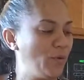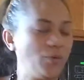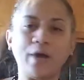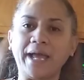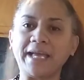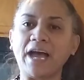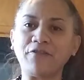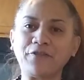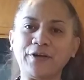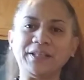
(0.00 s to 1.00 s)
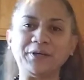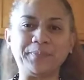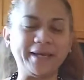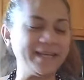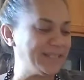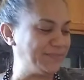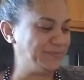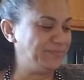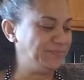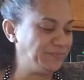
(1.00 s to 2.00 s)
we'll hang out for a little bit,
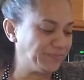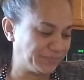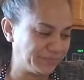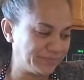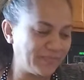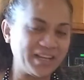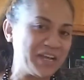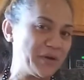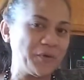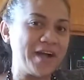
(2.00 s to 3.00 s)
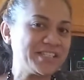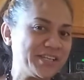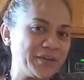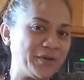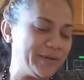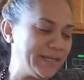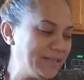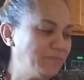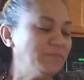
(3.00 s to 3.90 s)
kind of watch it going,